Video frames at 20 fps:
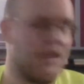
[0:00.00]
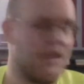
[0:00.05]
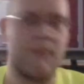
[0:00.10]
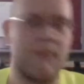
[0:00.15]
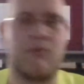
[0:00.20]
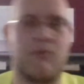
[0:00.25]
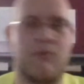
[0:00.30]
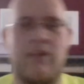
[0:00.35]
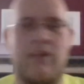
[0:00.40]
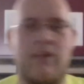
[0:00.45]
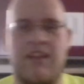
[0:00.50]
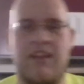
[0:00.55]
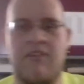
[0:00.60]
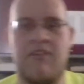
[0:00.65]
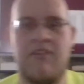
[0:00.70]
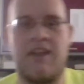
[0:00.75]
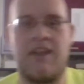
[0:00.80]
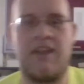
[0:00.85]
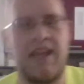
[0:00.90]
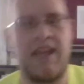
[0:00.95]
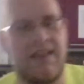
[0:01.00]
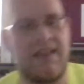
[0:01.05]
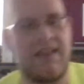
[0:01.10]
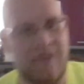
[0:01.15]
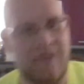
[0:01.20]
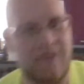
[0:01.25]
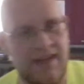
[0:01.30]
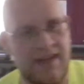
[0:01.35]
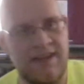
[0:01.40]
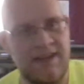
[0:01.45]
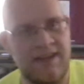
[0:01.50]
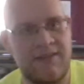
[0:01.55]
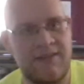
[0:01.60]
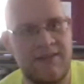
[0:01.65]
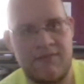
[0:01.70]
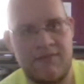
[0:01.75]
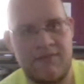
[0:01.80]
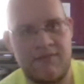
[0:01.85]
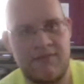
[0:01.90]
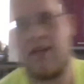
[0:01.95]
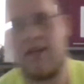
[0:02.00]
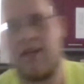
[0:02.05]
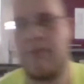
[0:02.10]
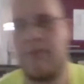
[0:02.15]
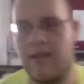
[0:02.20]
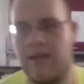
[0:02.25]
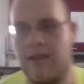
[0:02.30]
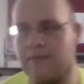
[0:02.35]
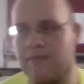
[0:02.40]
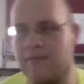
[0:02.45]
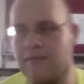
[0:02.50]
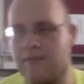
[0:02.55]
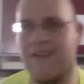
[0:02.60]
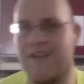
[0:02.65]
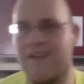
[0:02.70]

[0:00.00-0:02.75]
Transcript: I'm quickly running out of ideas to talk about.